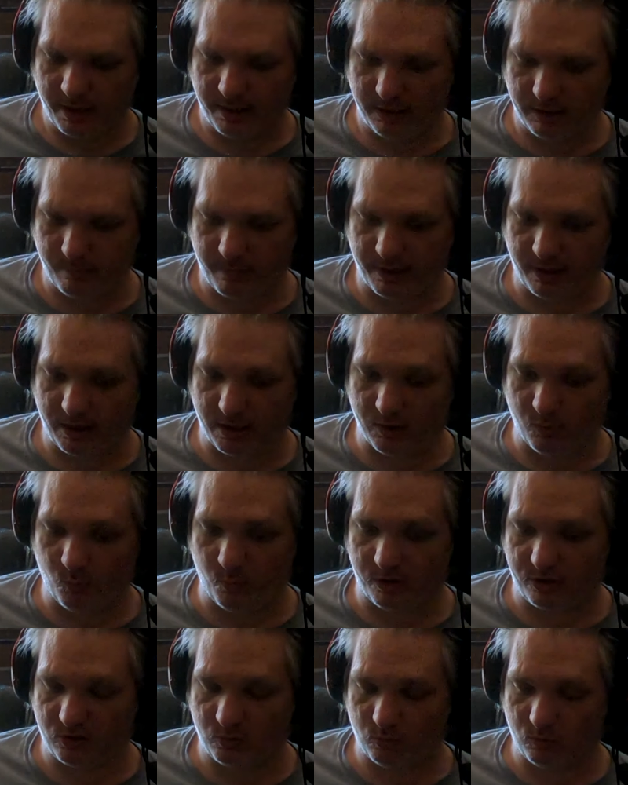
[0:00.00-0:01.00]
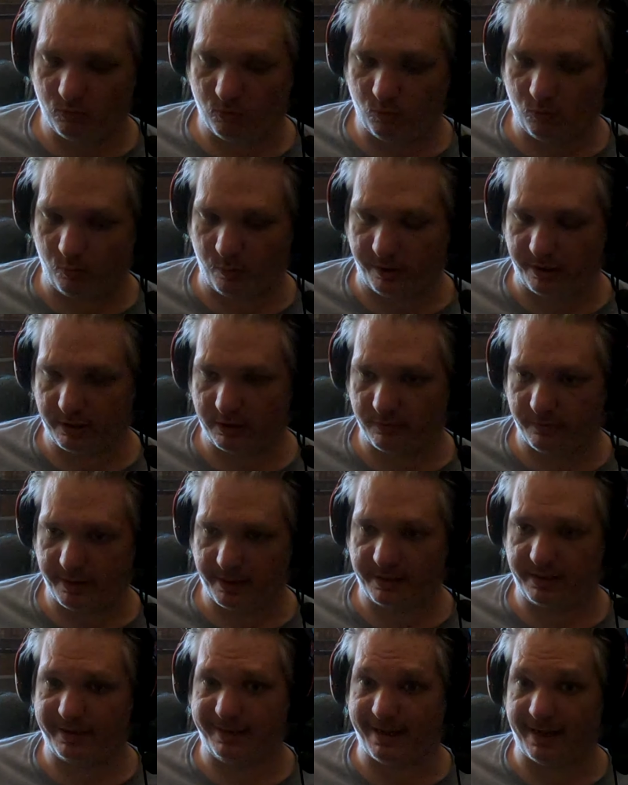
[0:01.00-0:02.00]
depending on which which
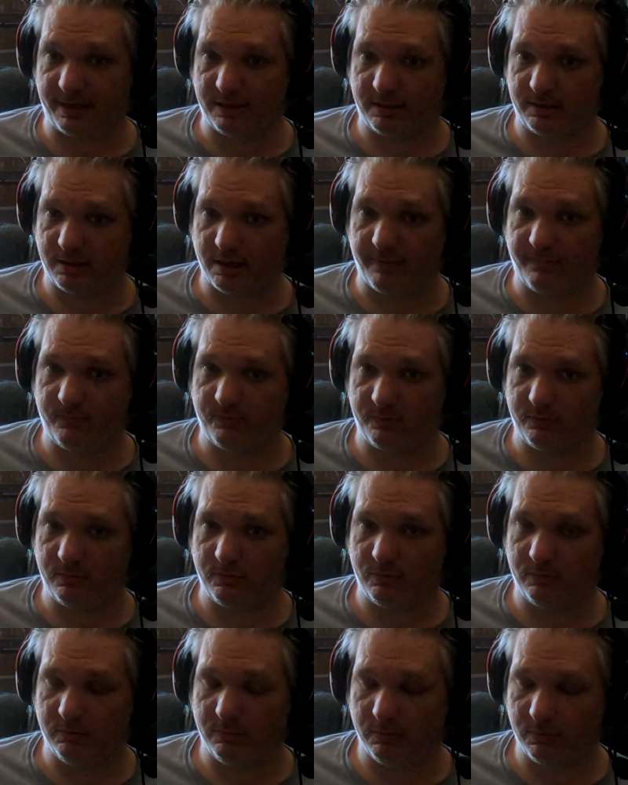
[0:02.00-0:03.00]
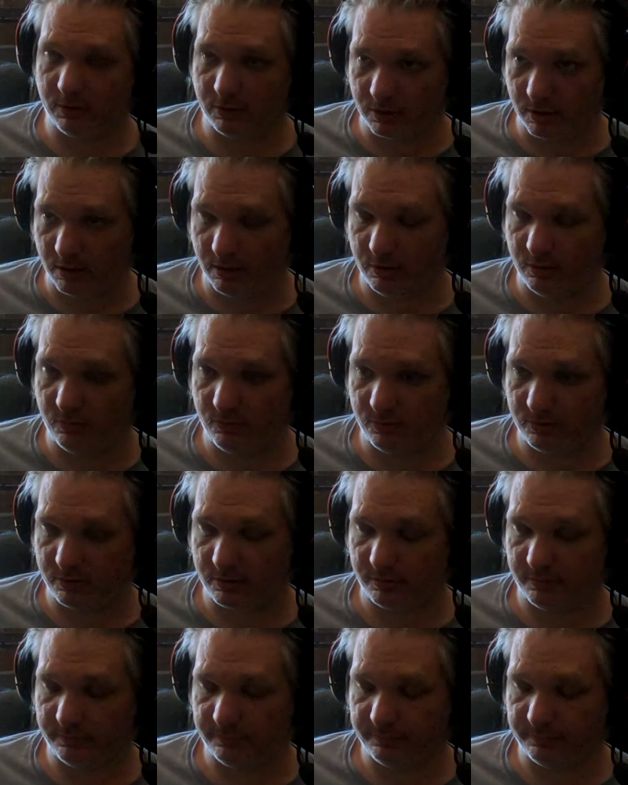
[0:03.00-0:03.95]
direction that stuff goes.